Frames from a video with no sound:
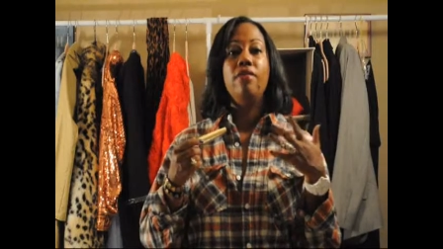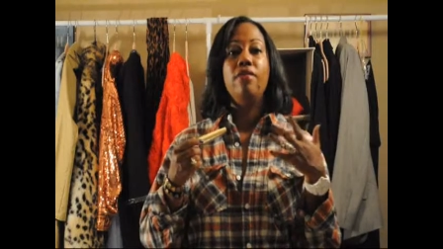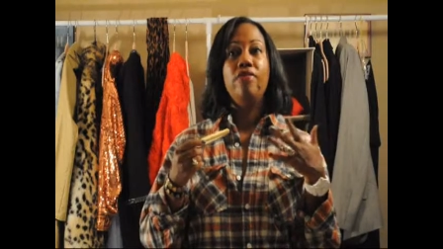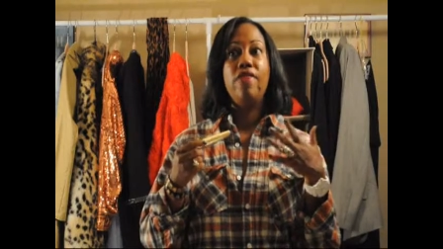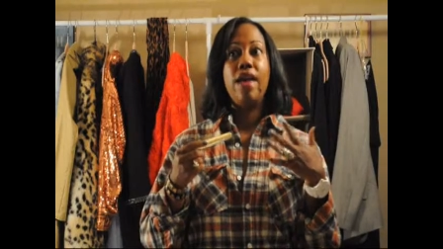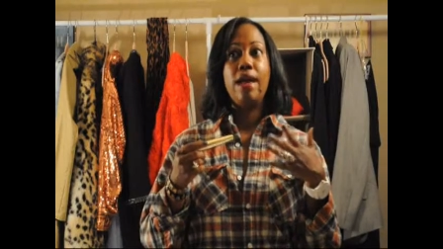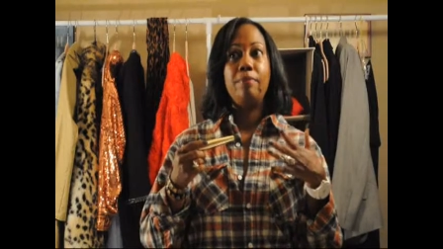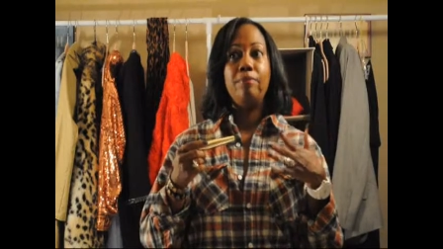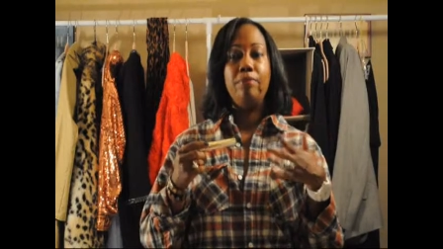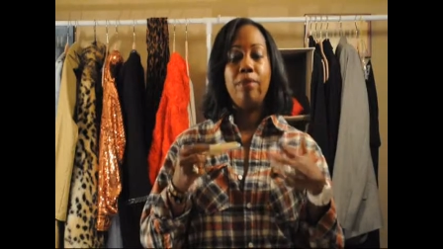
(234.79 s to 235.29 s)

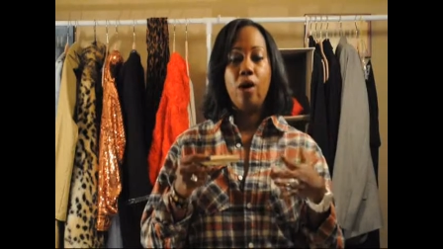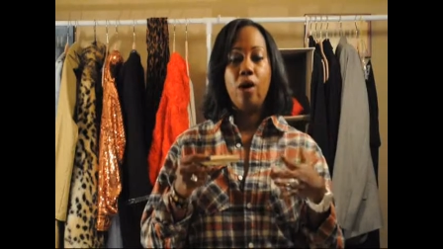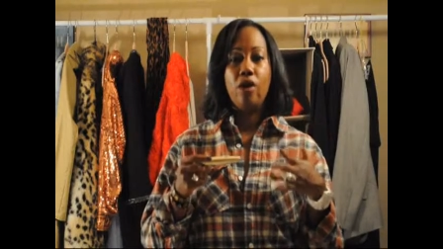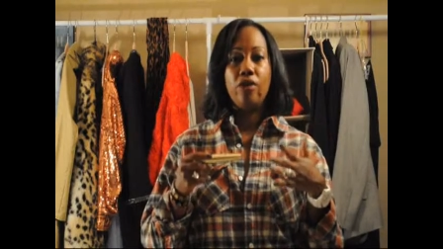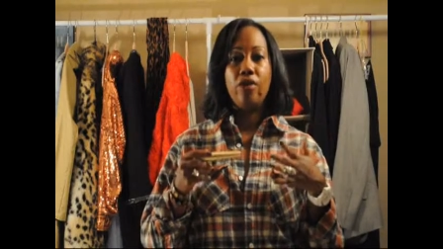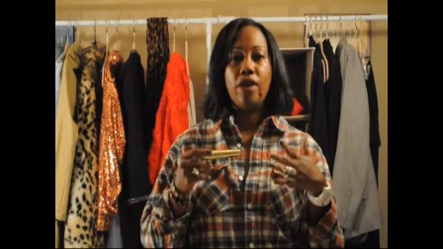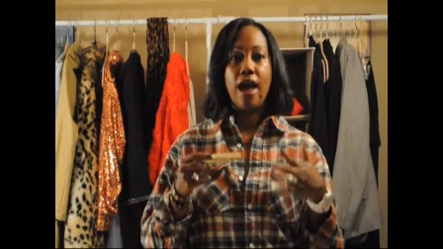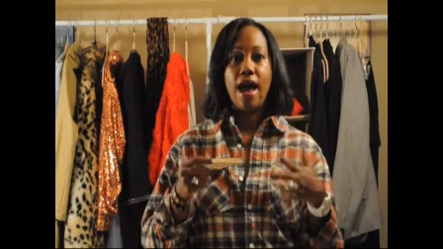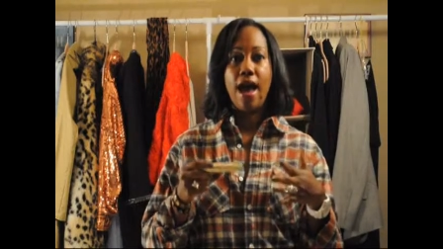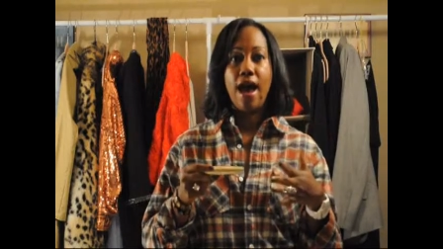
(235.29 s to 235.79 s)
They
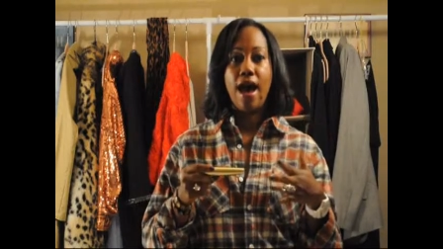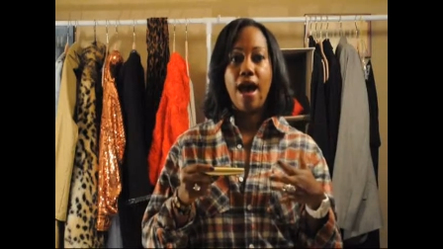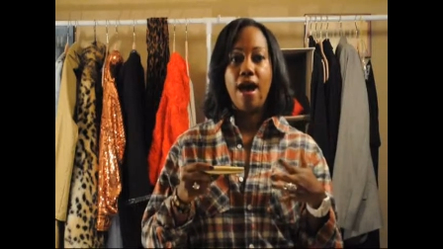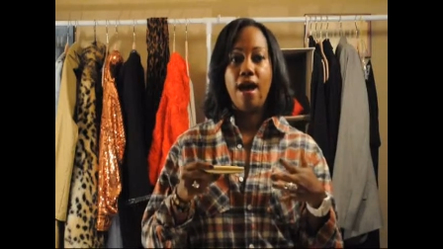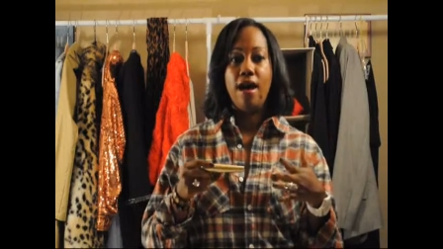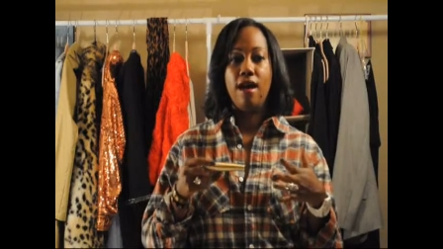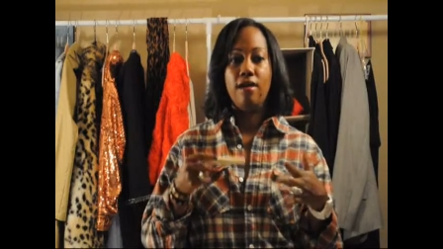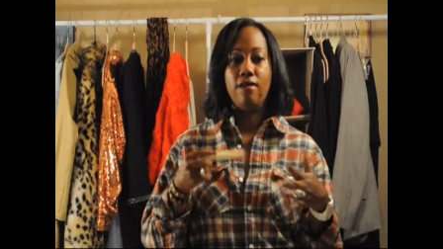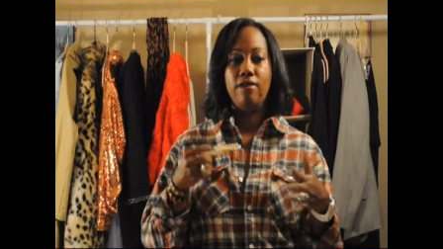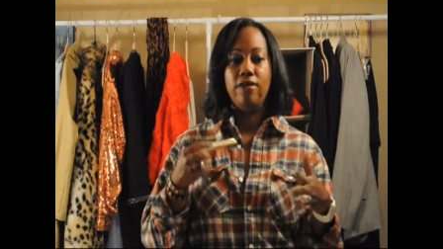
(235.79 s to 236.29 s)
both
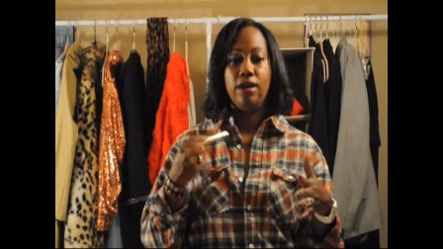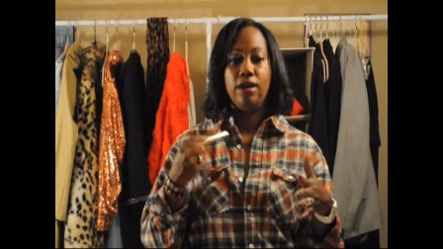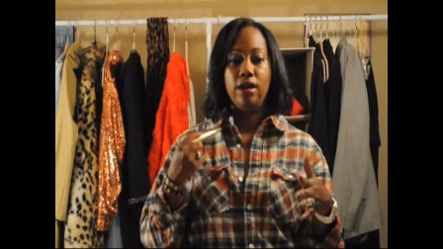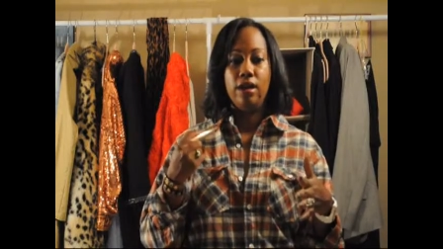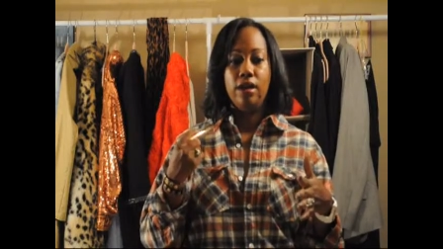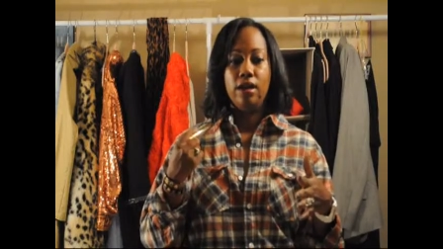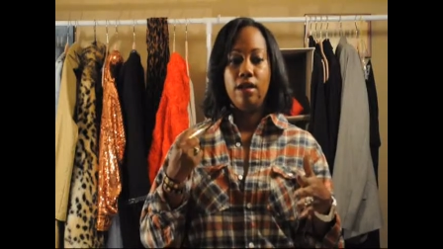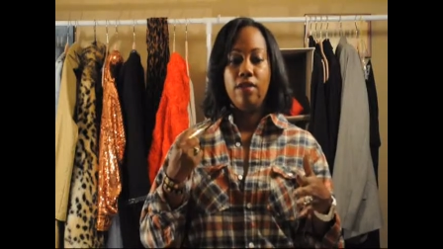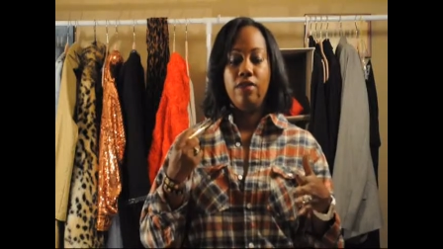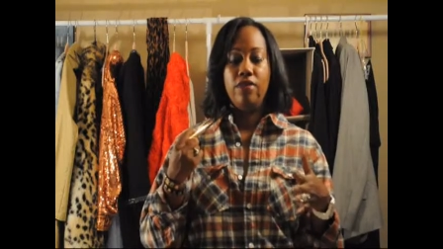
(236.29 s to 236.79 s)
have
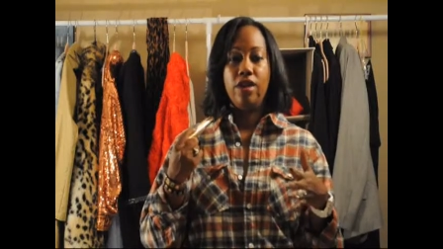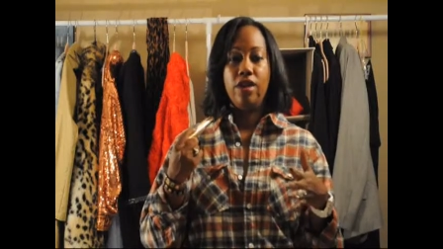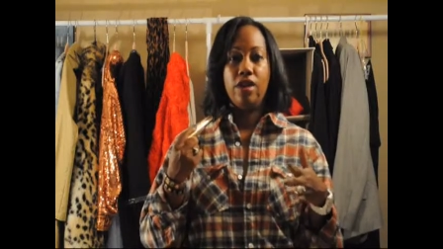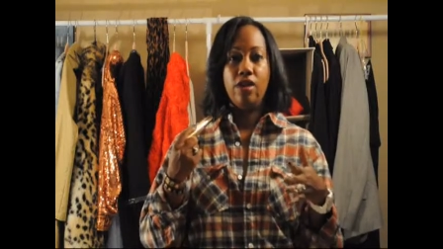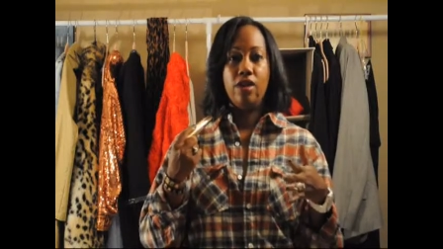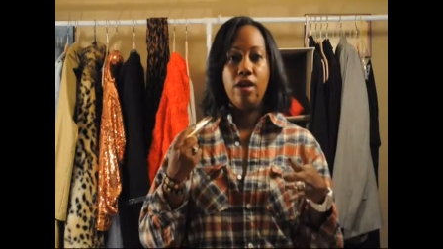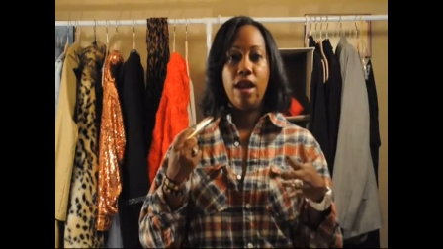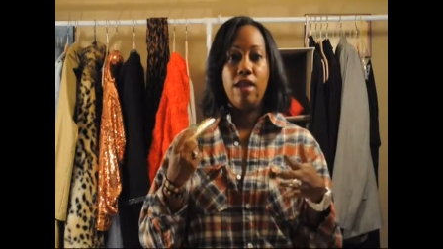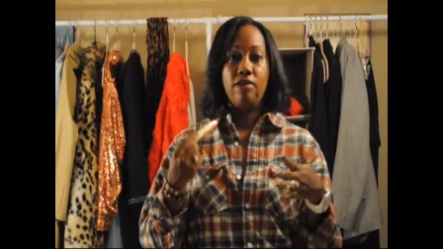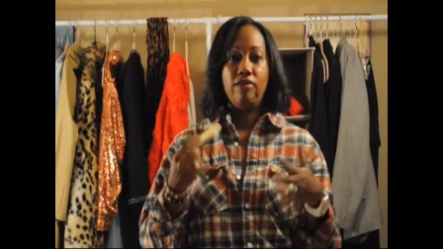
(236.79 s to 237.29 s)

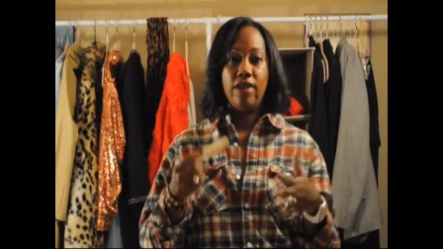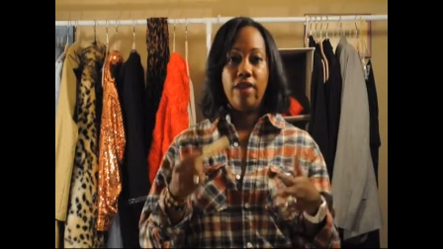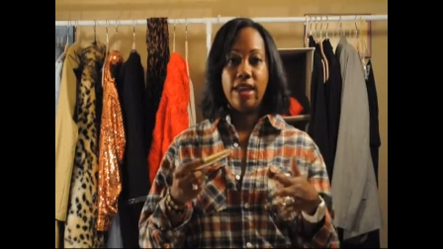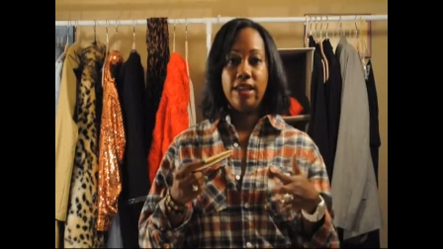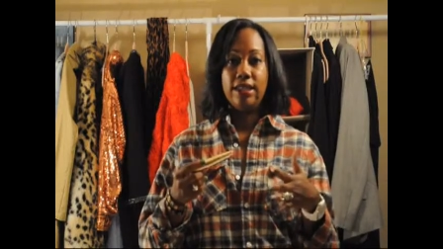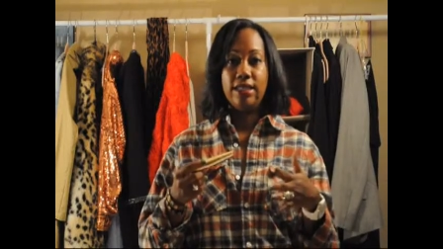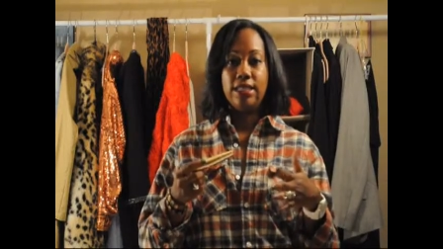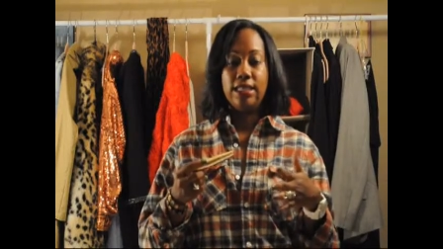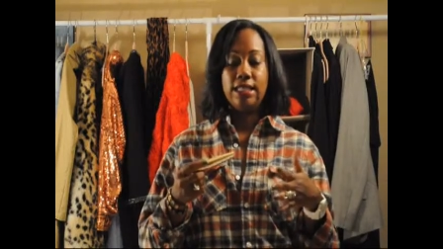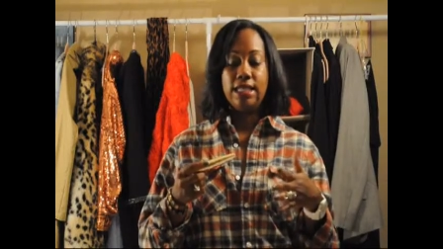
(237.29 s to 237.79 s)
their
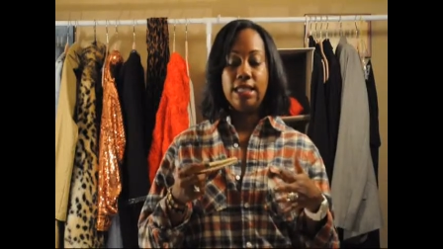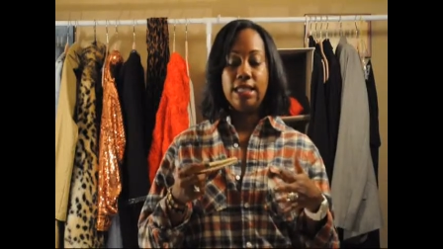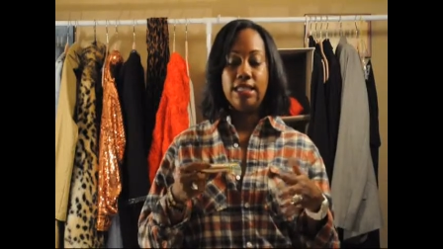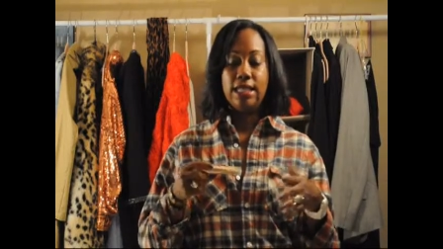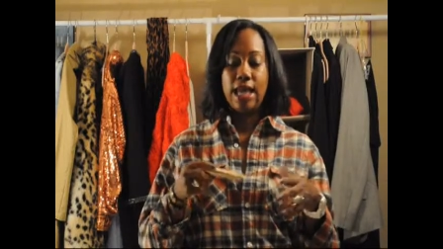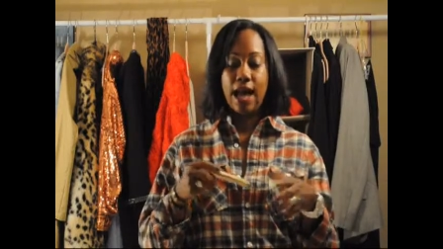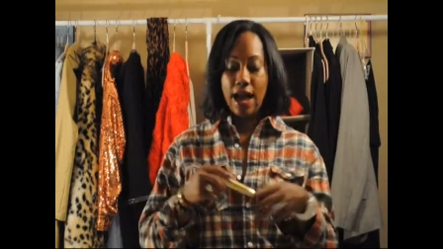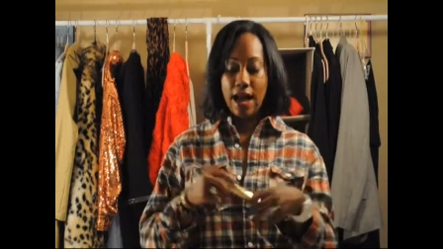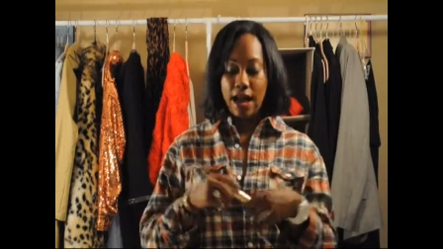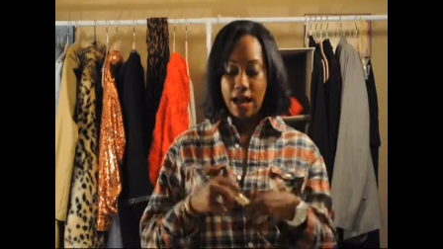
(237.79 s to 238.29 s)
advantages.
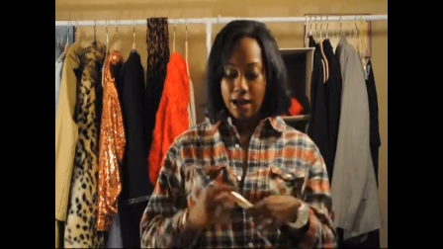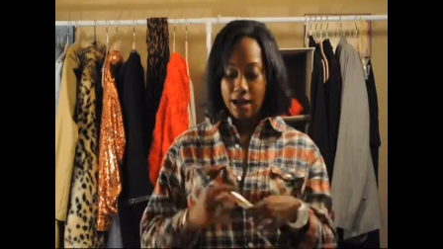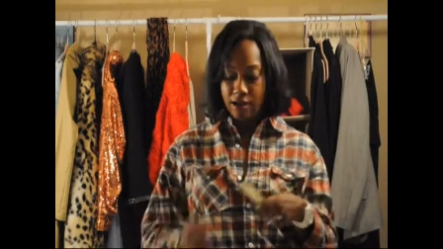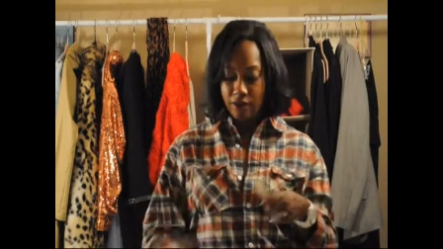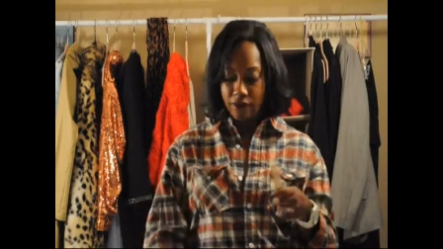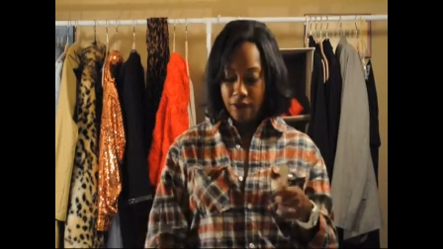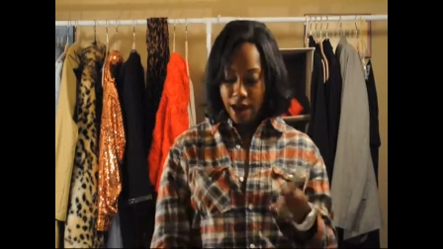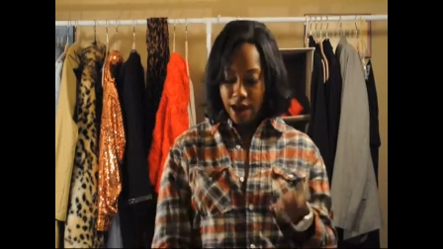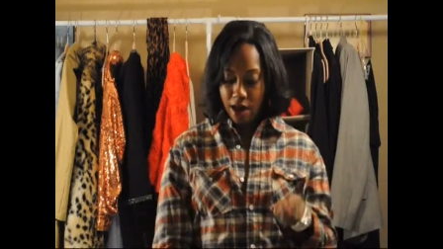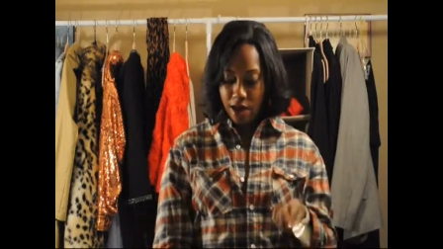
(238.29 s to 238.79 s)
I
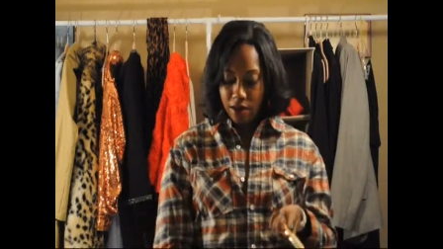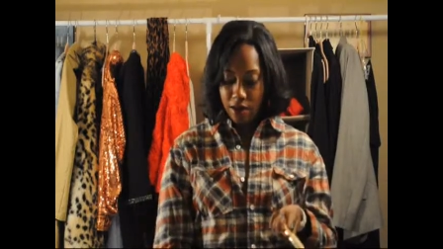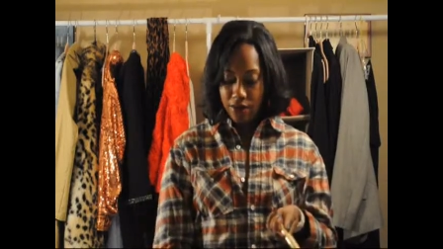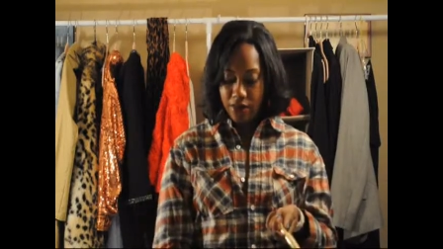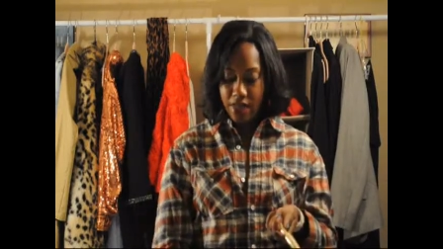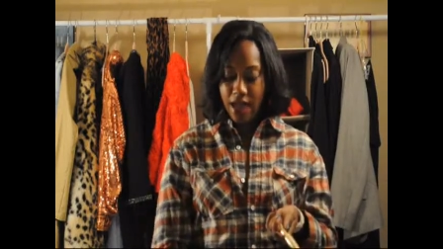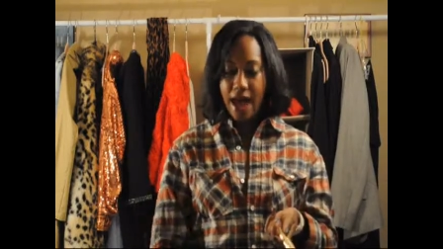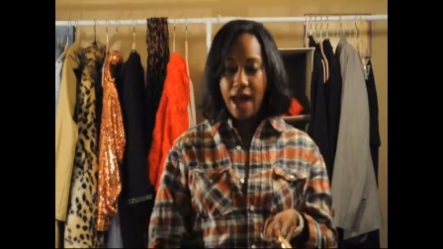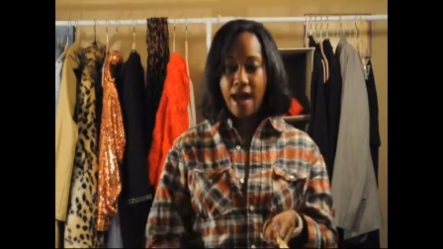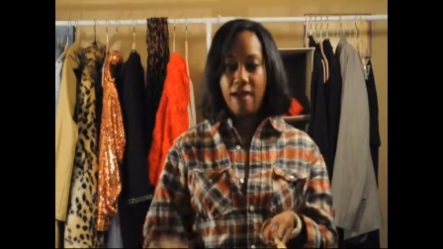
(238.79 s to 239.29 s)

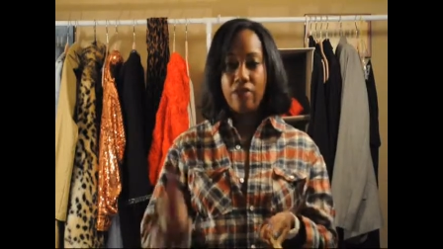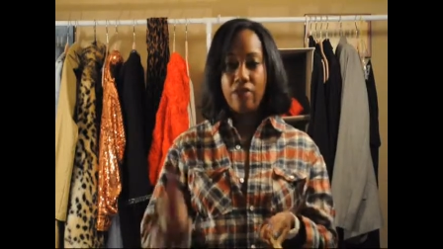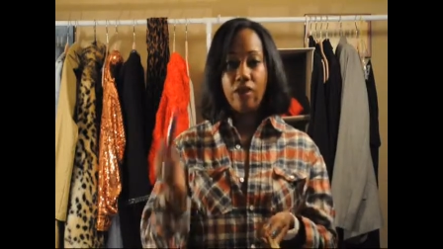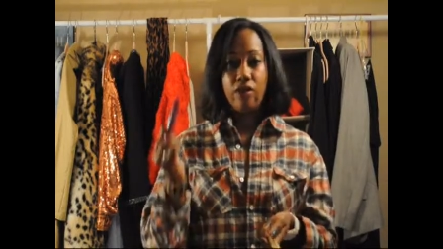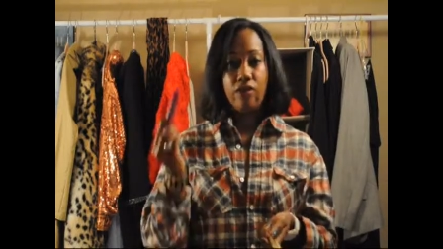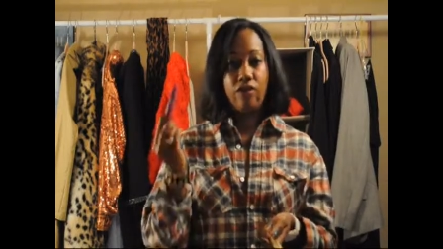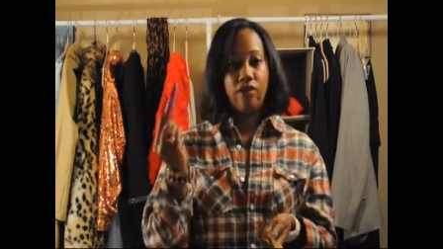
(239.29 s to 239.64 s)
found that the